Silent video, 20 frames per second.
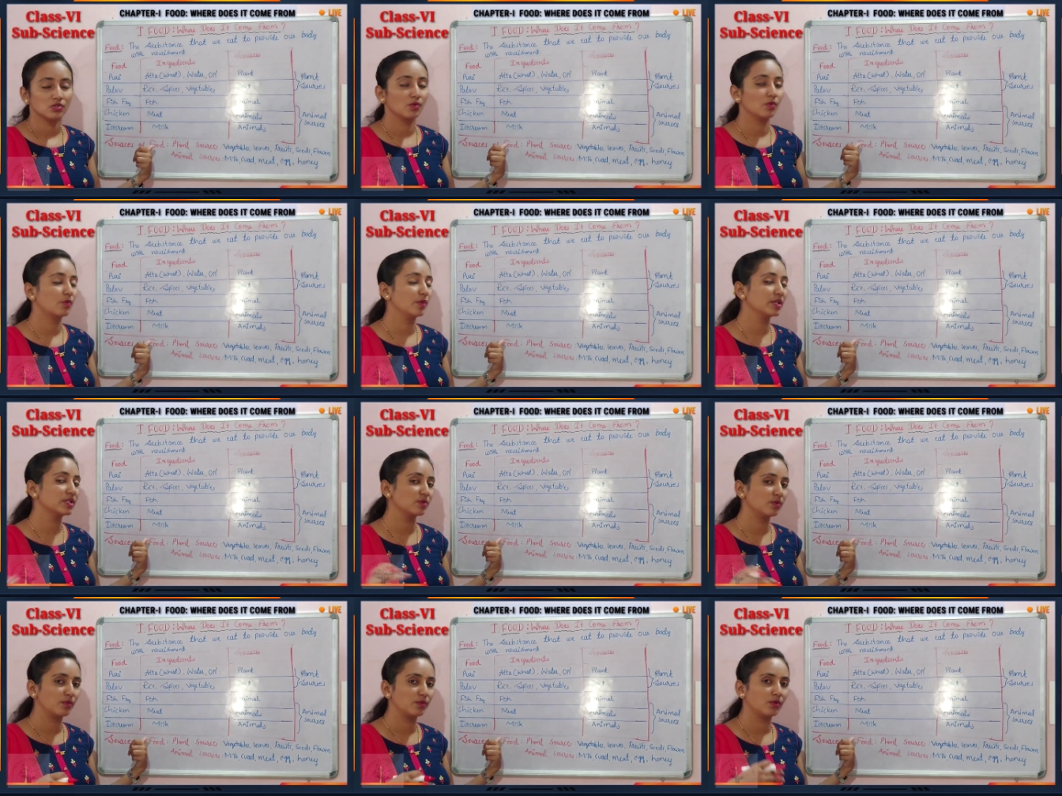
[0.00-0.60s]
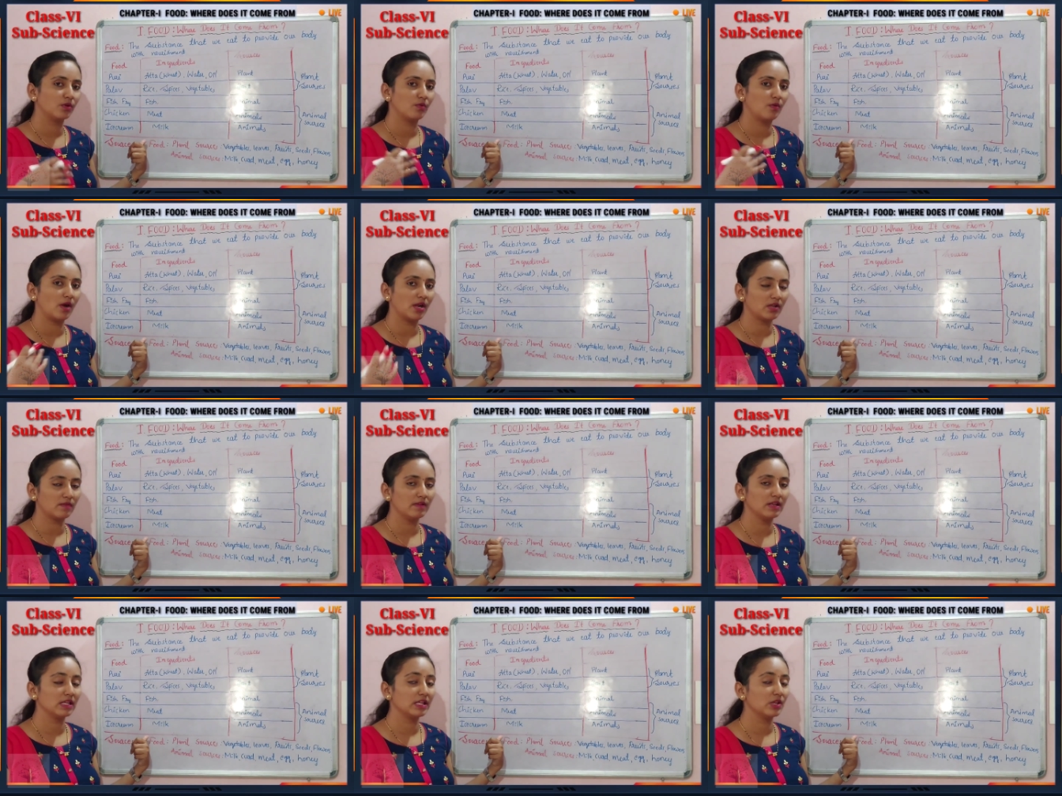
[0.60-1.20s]
So
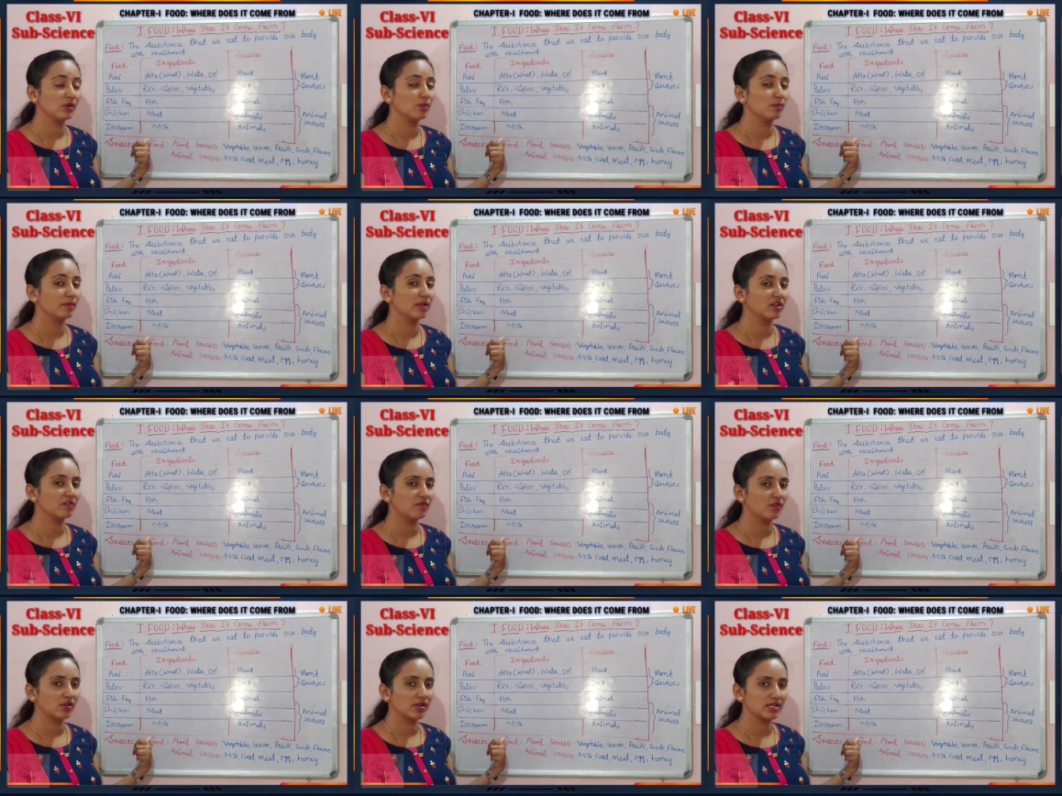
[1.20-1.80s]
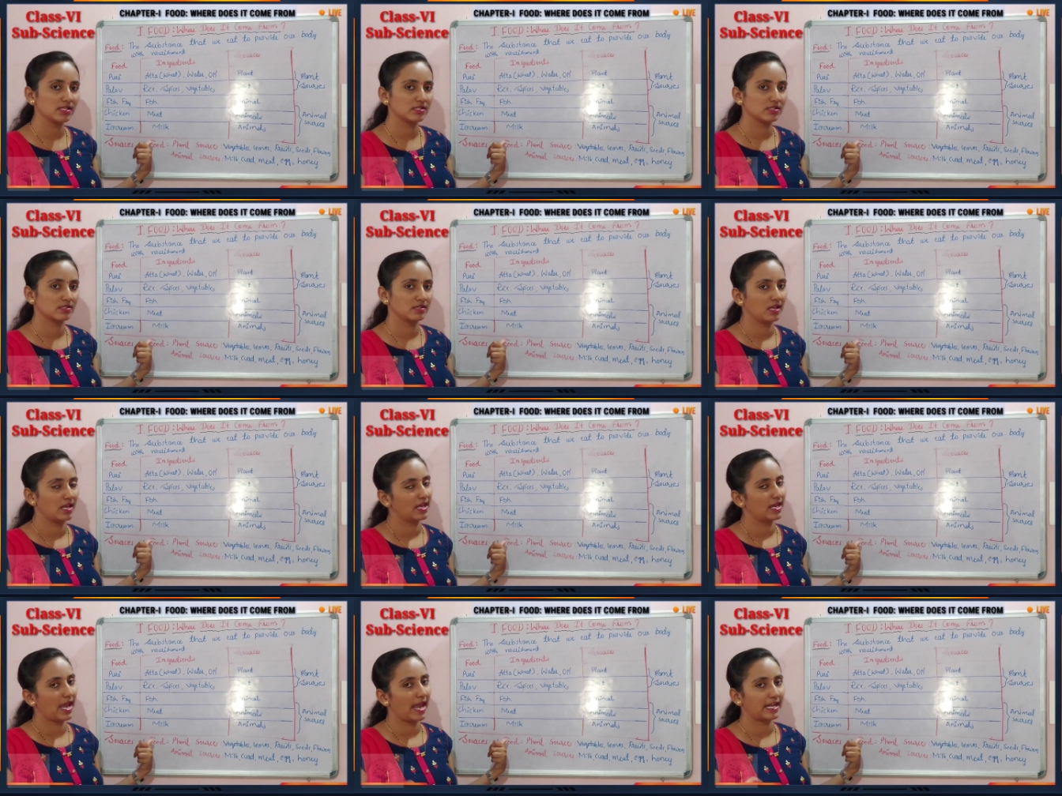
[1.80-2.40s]
what will give milk for us?
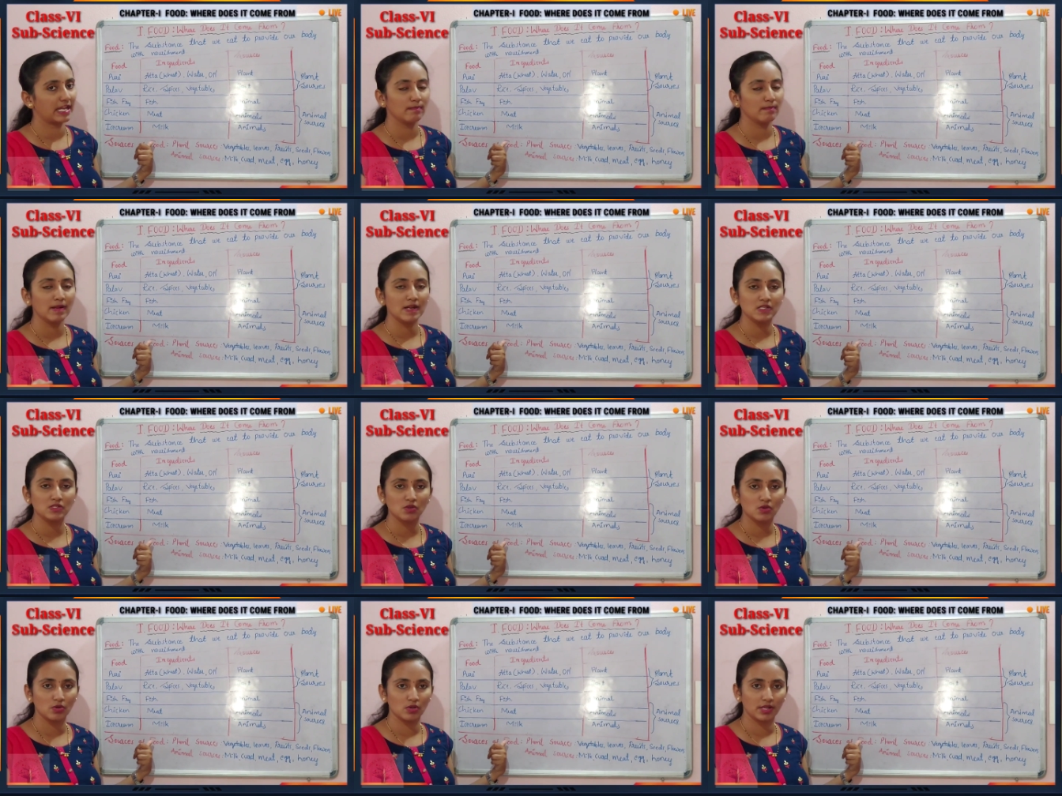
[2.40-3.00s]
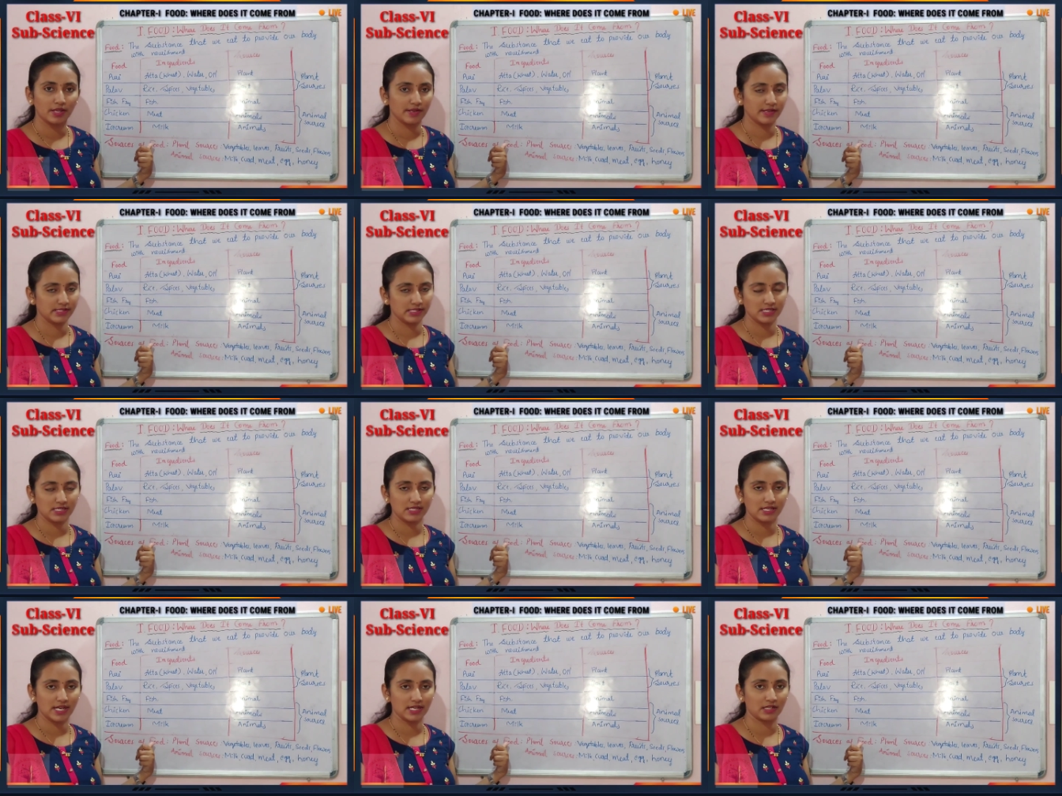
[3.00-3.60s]
Animals only. Is
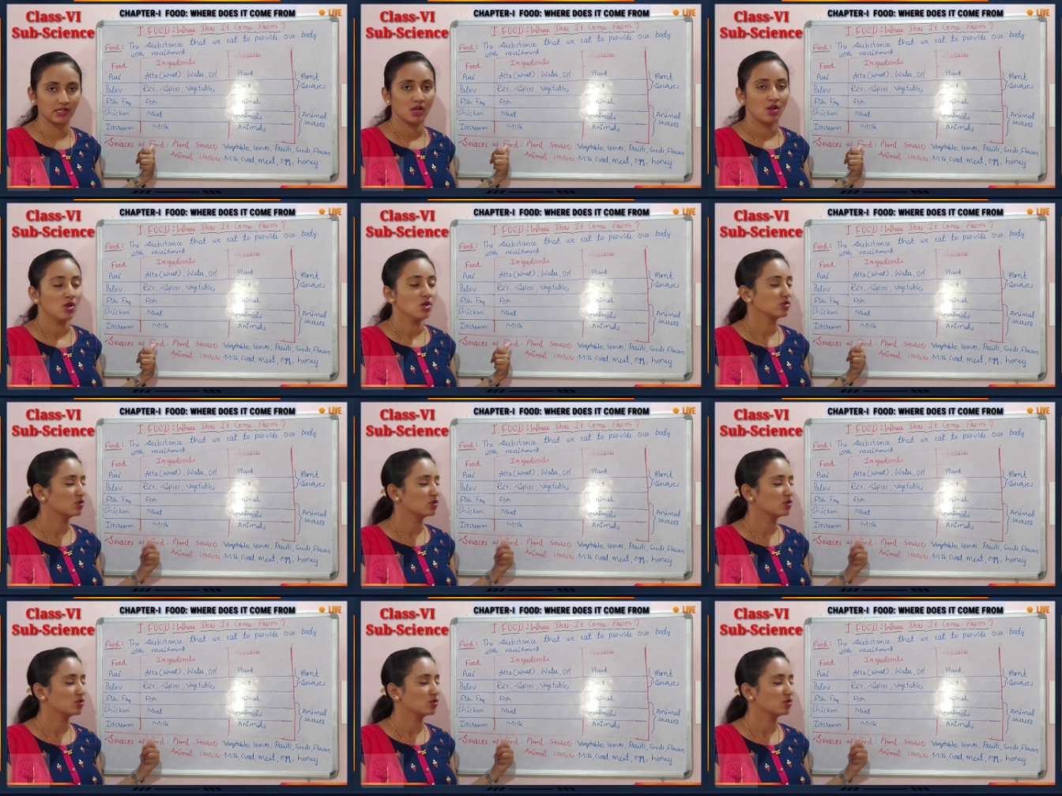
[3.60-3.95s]
it right?